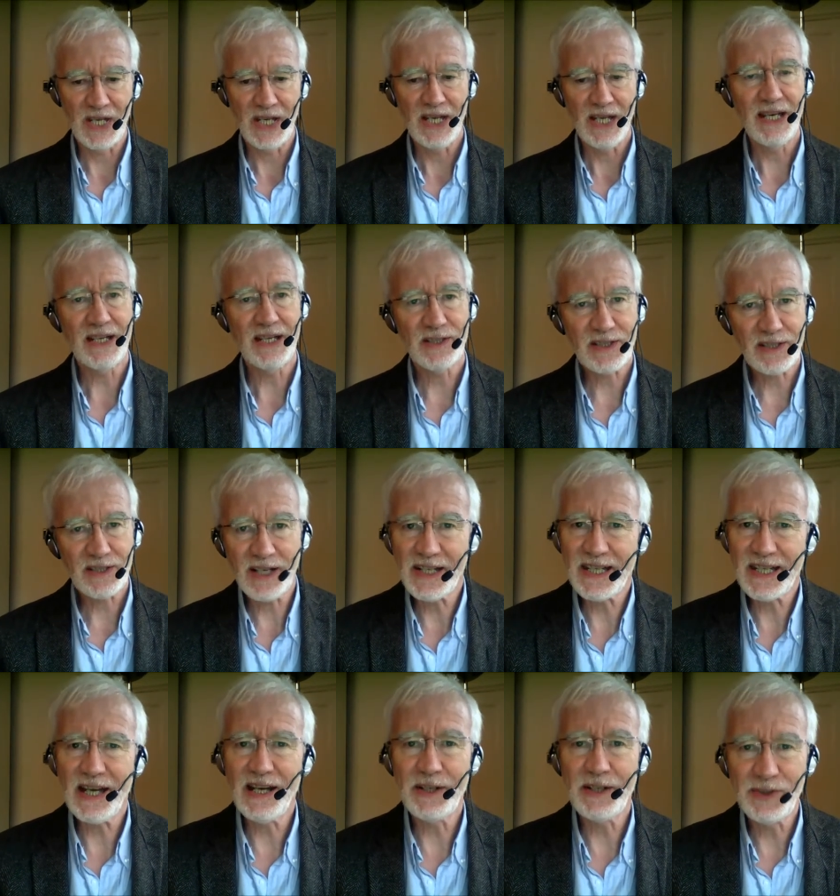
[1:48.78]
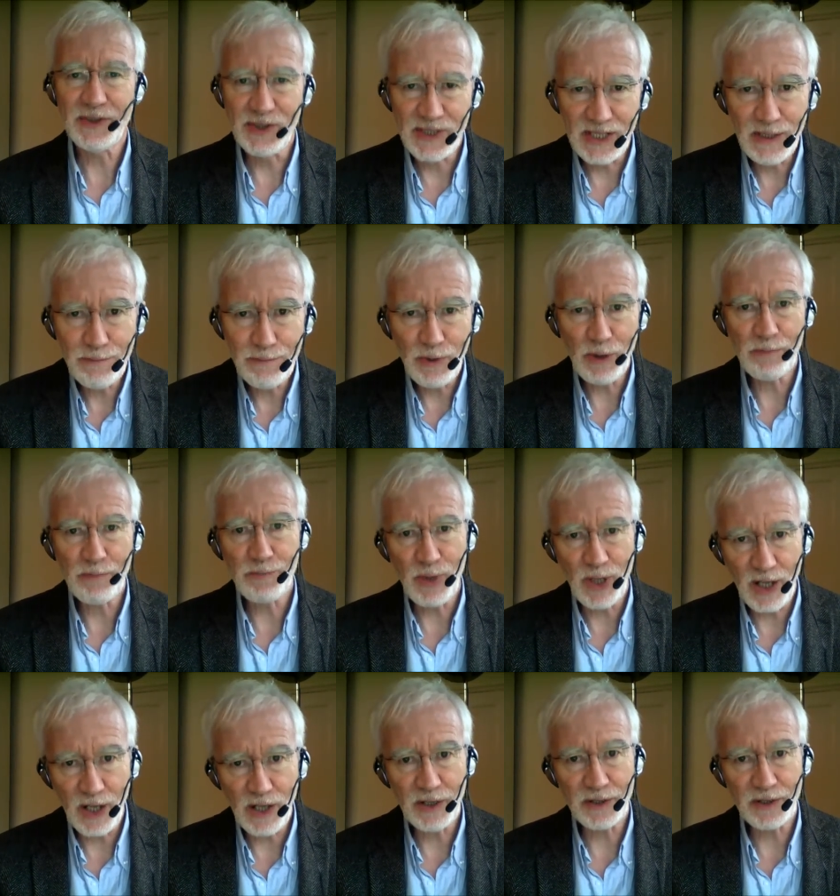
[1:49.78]
It's like a deeper
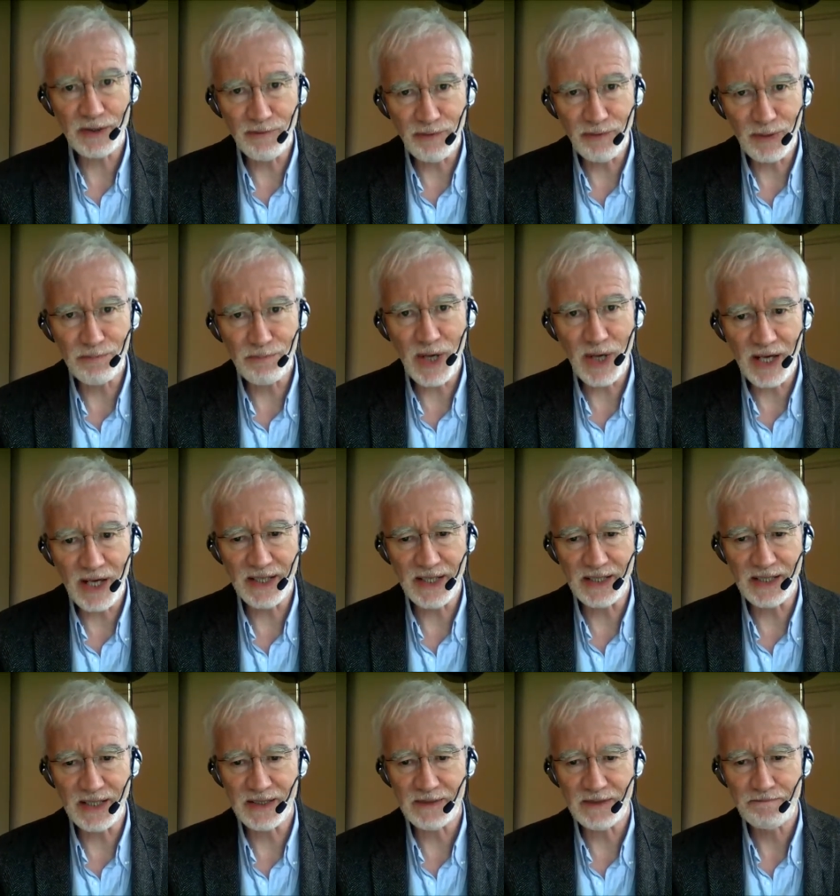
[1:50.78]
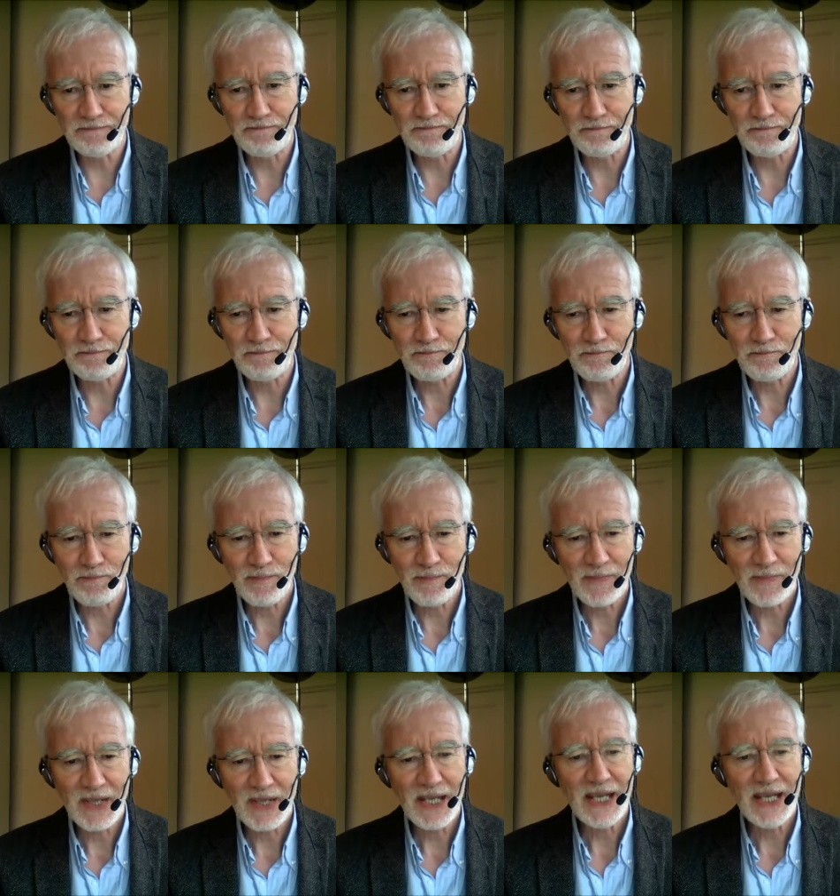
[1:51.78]
part of the mind.
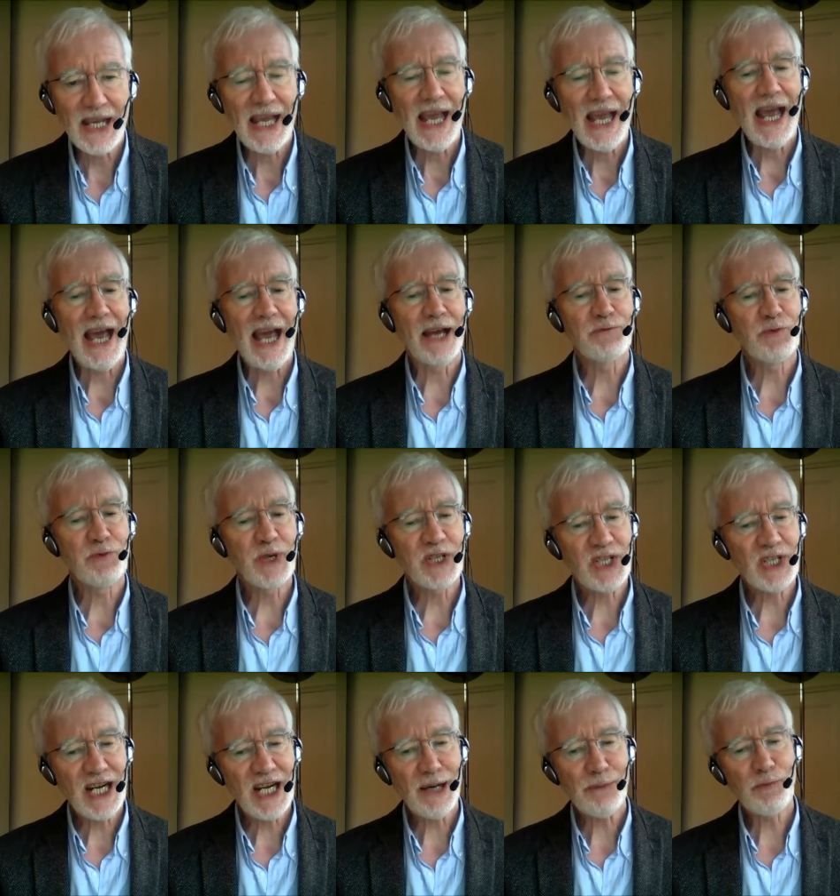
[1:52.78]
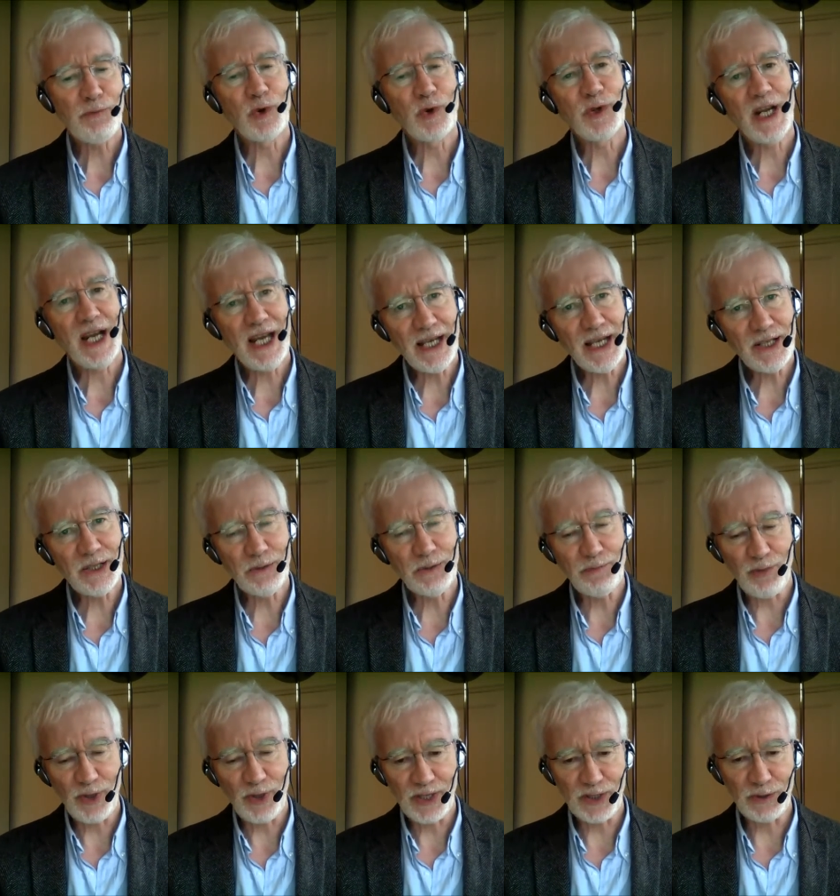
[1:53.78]
And we tap on
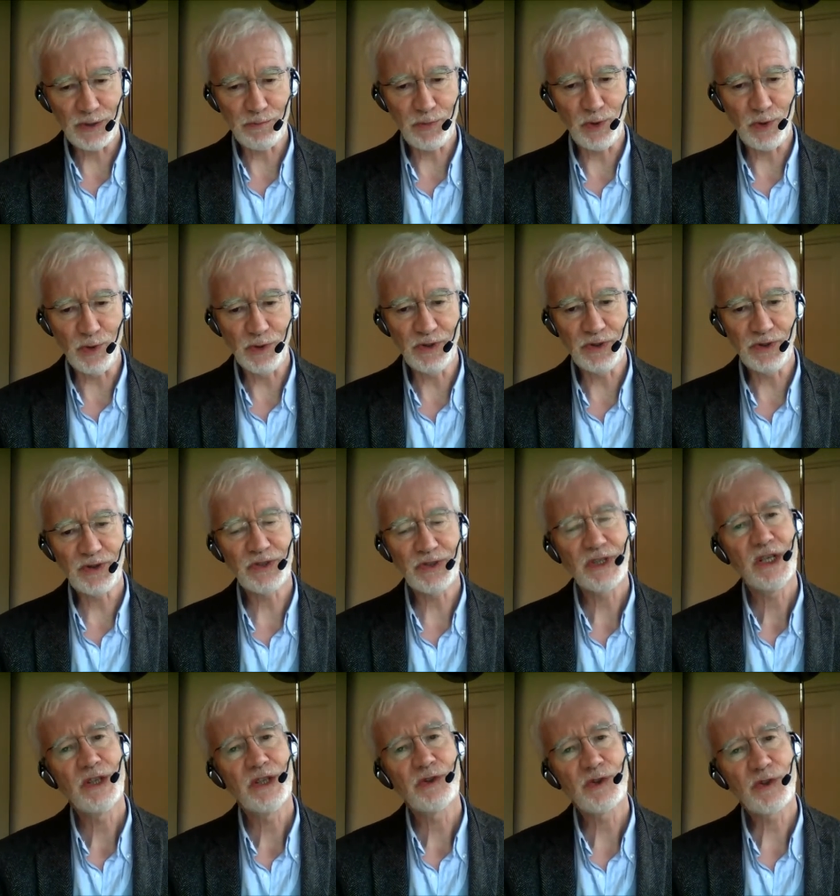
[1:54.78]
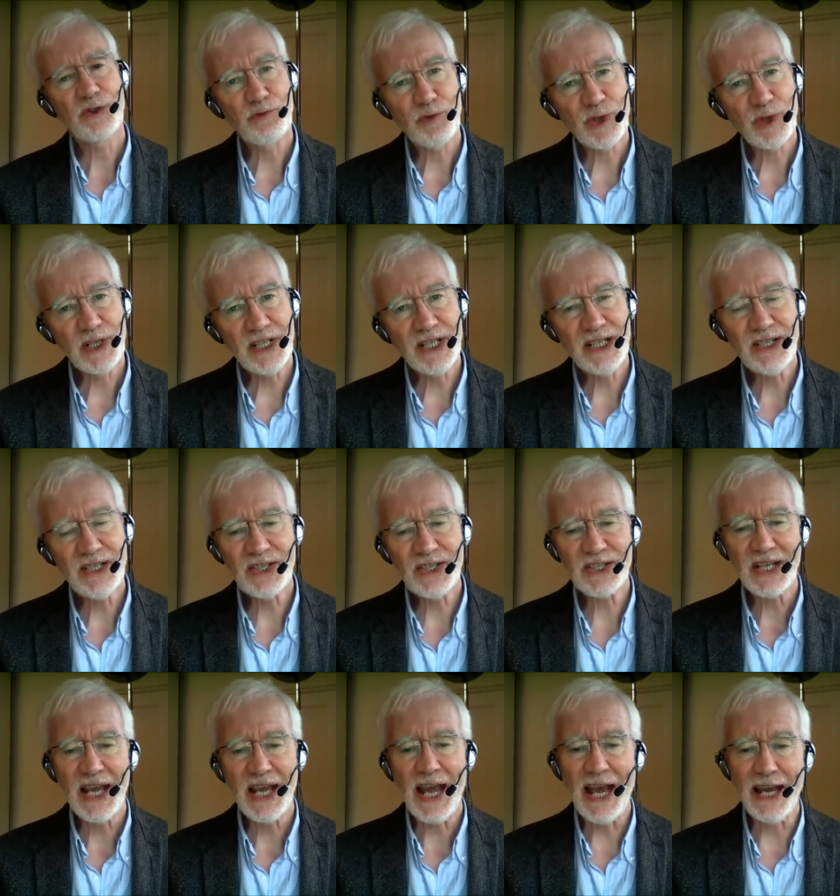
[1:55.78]
acupressure points to release
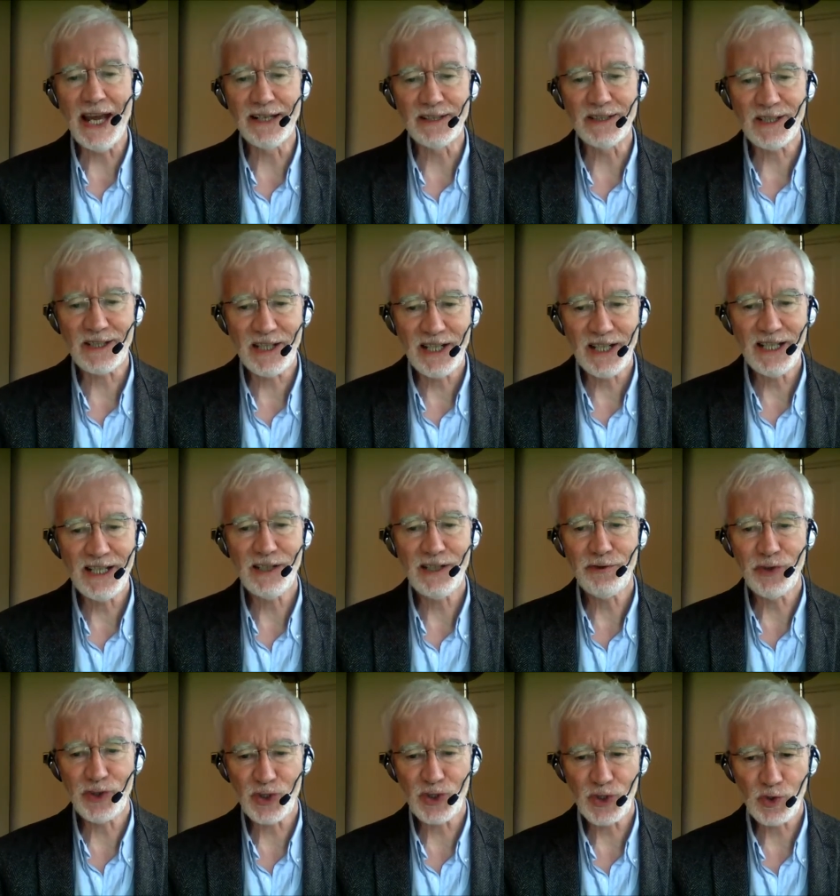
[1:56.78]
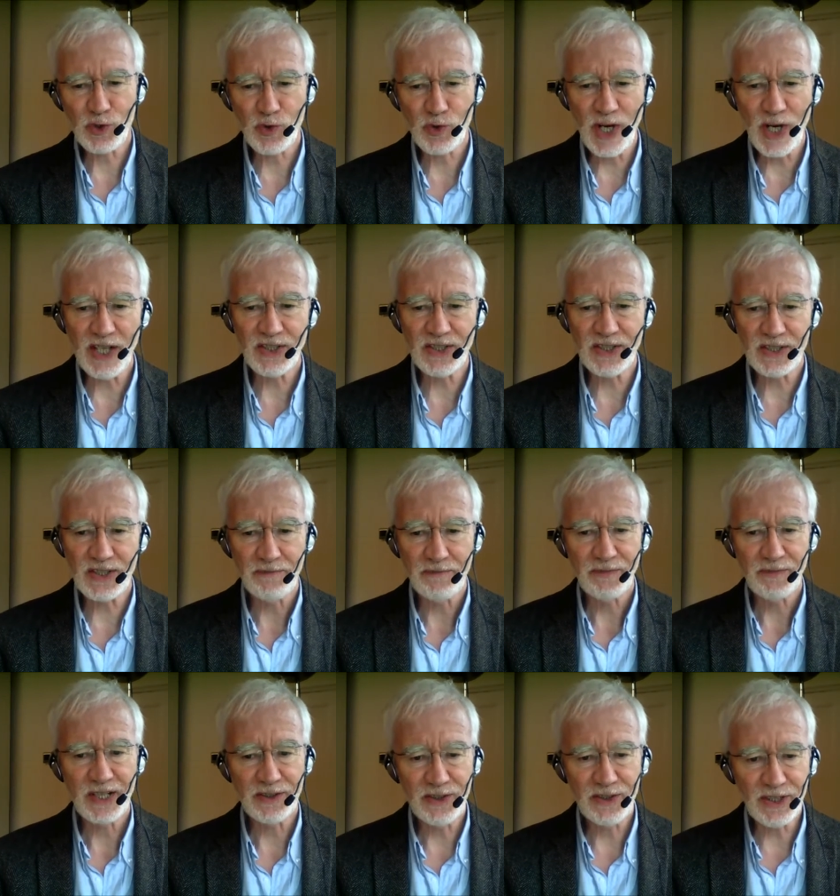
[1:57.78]
and clear the stress,
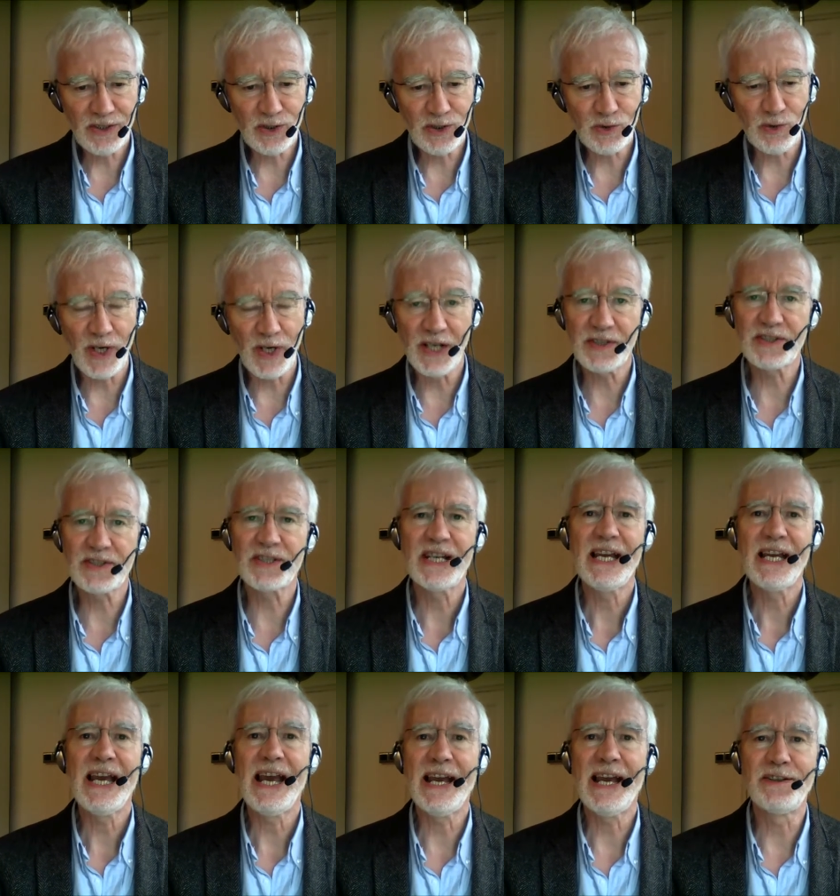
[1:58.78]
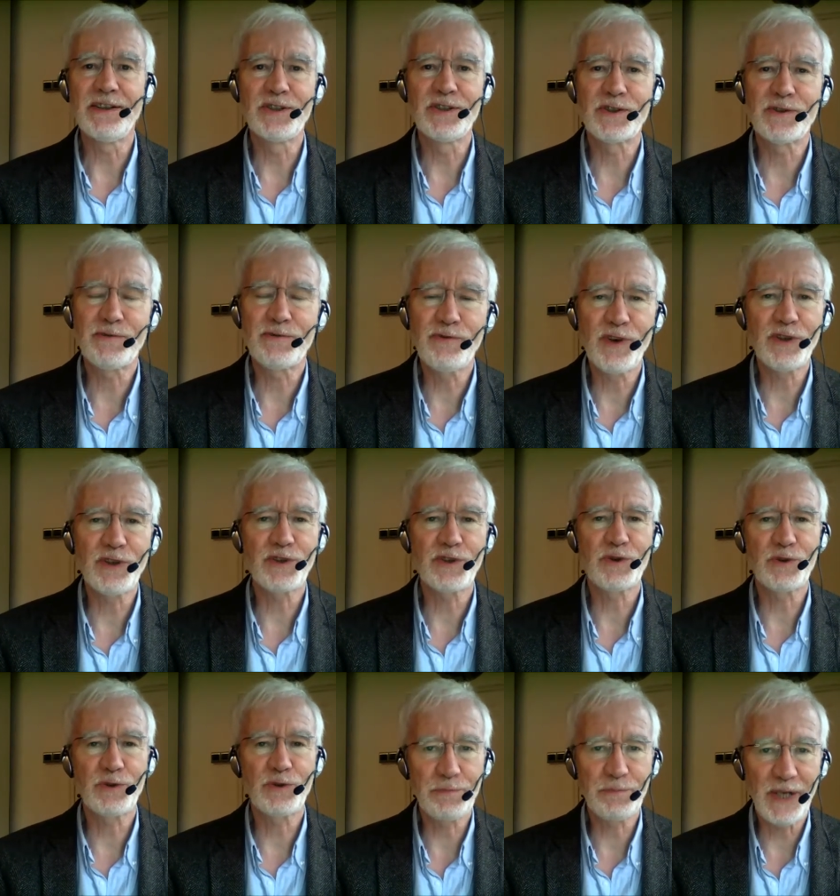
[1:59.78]
distress, and
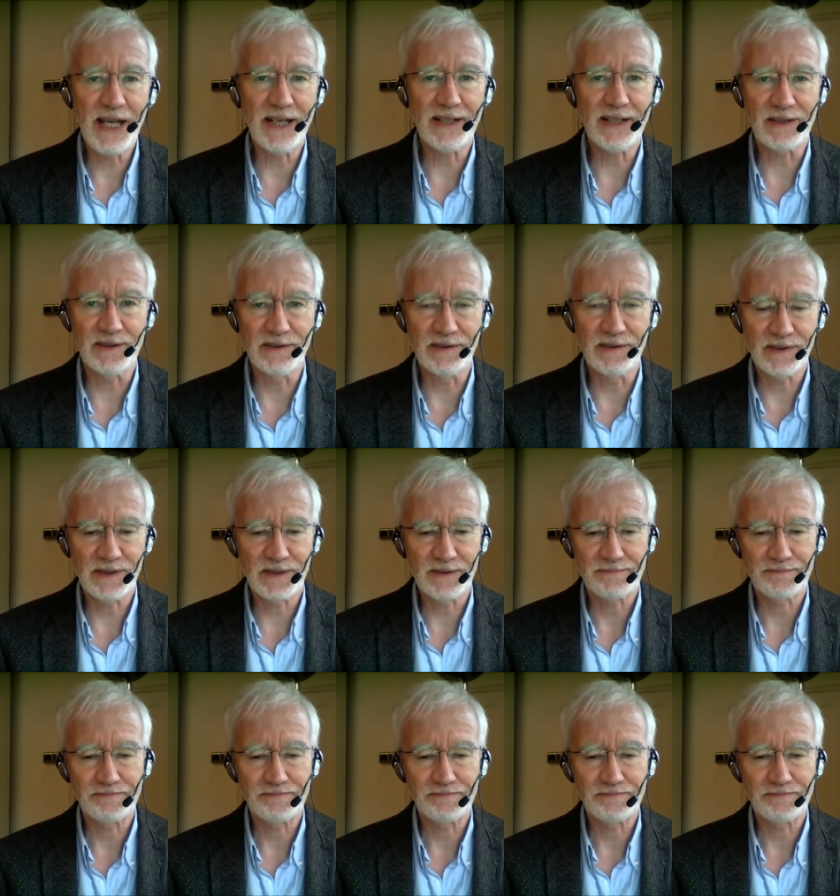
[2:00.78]
dysfunctional patterns.